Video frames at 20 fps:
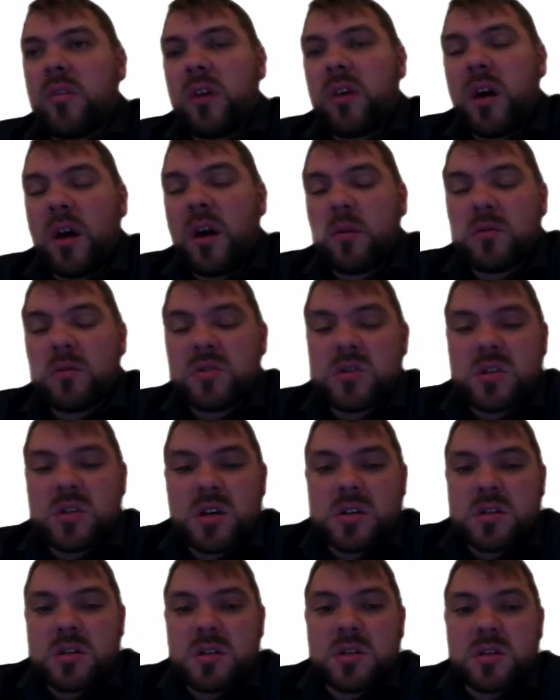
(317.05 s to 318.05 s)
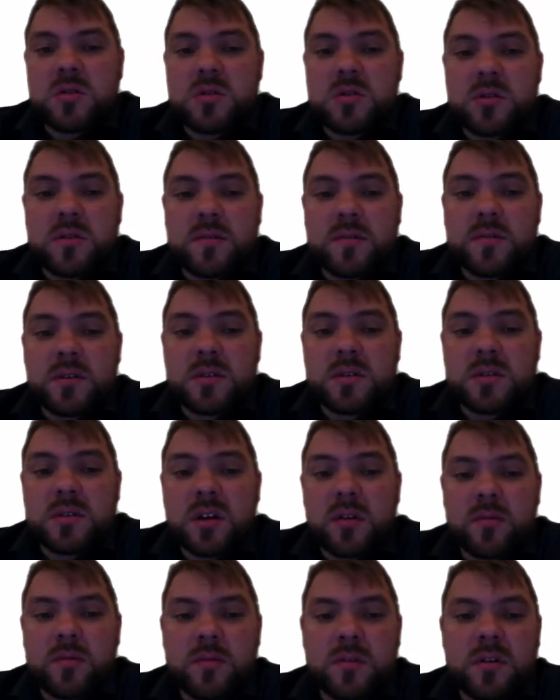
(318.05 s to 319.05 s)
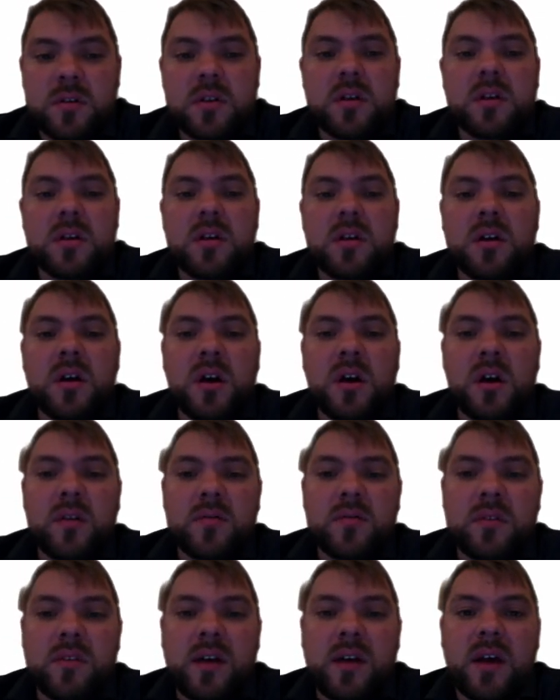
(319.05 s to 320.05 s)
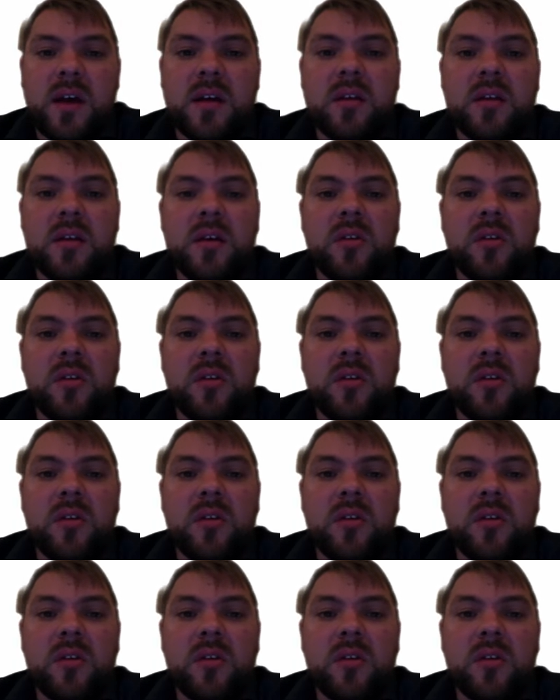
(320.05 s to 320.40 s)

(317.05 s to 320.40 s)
that I would suggest that you do for yourself after that.